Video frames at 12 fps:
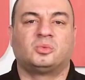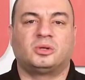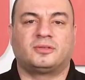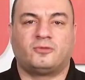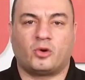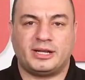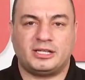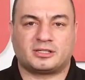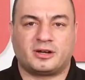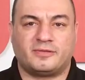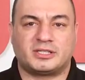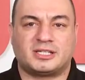with 40
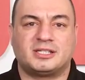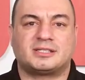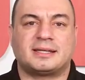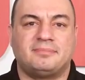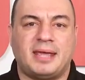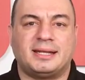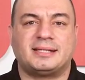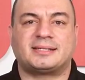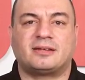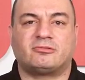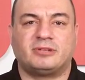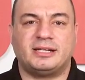services,
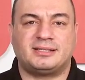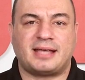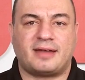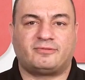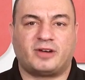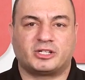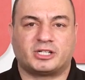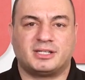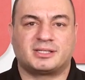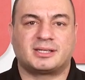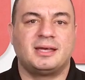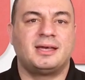maintenance, and reset
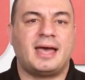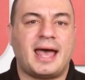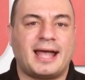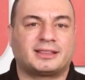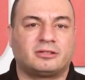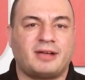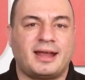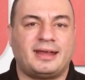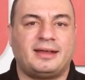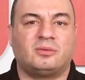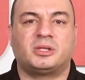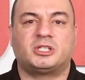functions at the
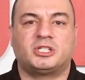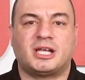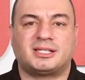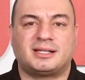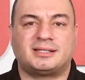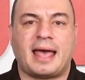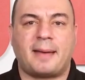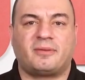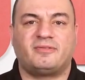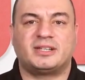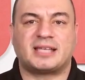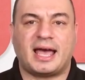ready with just a
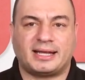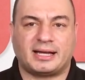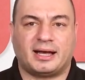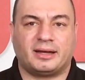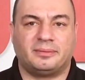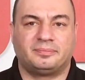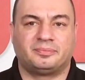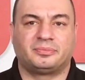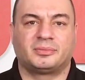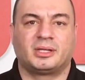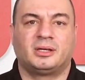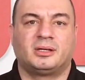tap of its icon.
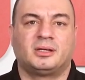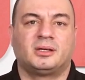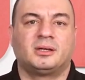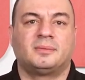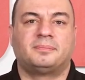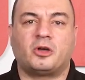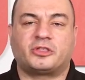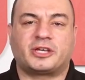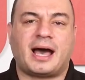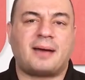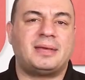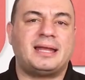Both
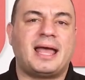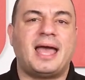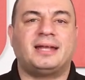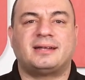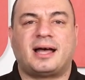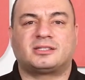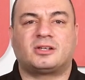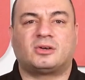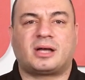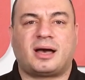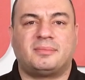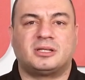common and not so
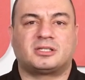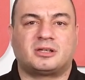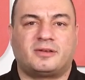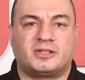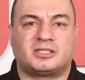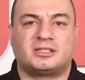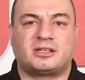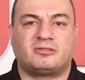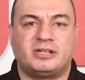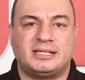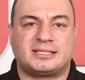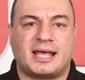common services
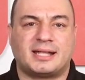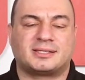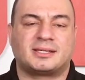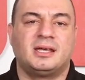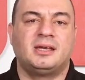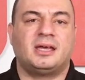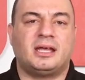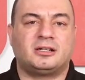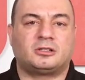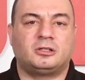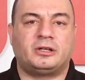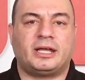and resets,
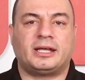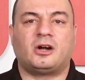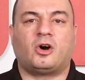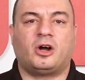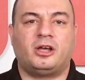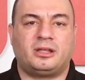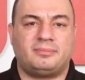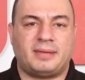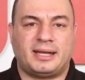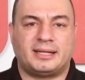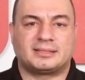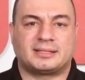including oil and
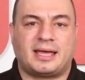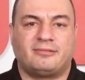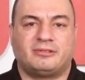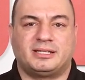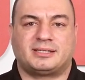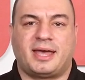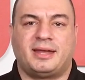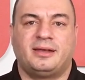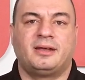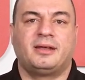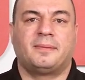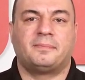maintenance light
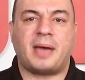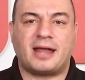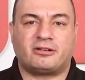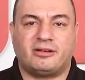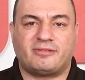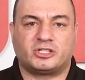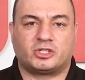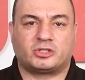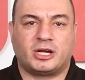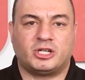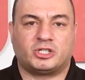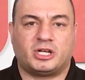reset, battery
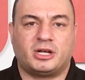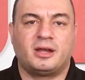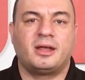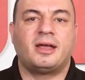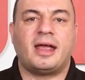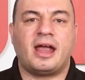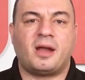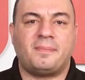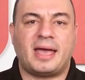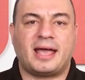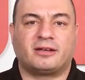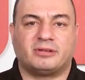registration,
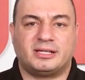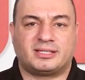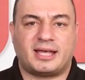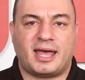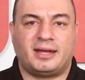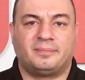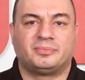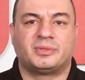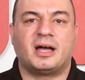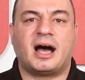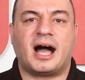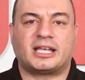airbag reset,
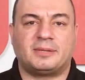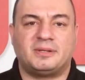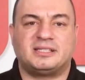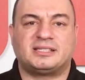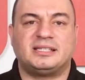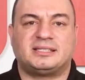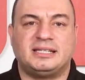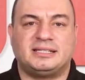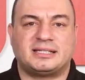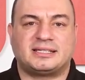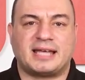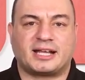occupancy
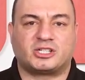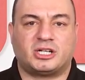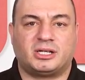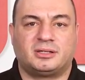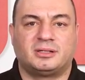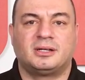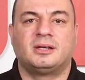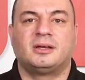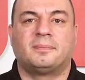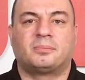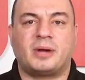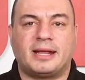seat detection,
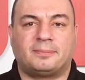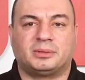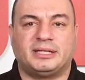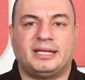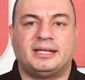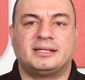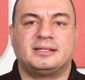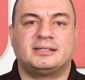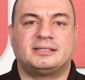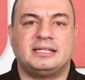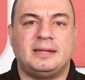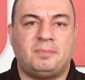brake bleed,
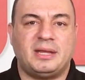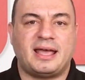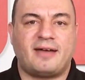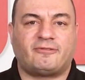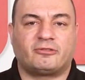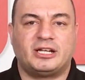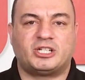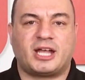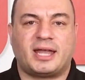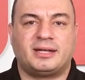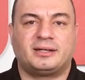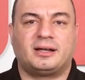DPF
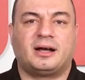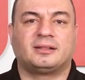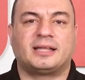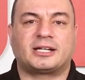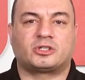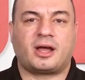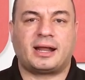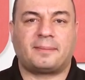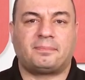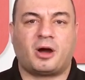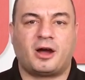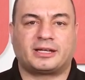regen,
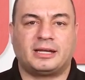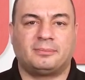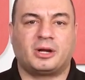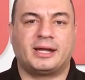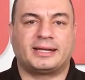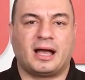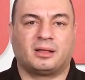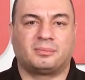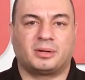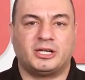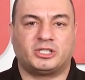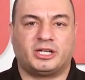electronic parking brake
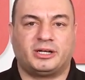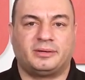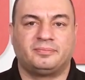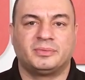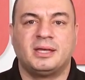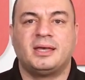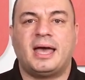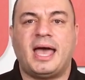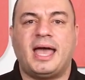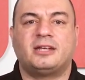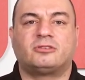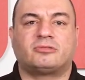calibration,
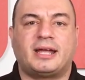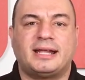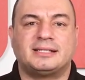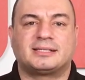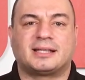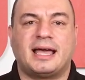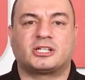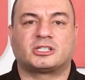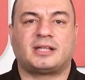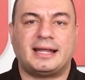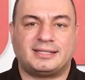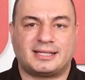and rain
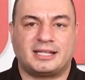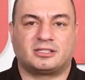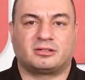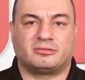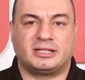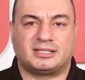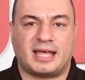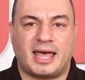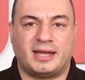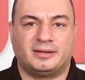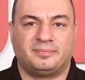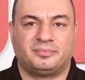slash light sensor
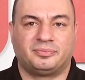reset.